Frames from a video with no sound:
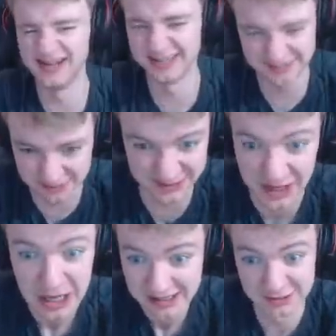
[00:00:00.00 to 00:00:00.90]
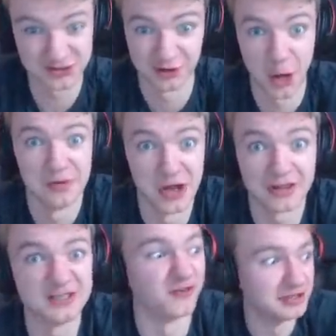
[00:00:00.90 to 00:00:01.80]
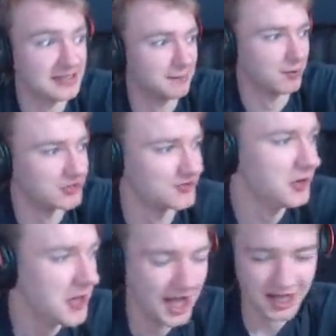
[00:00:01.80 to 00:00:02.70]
it's just a common knowledge for you there, boys.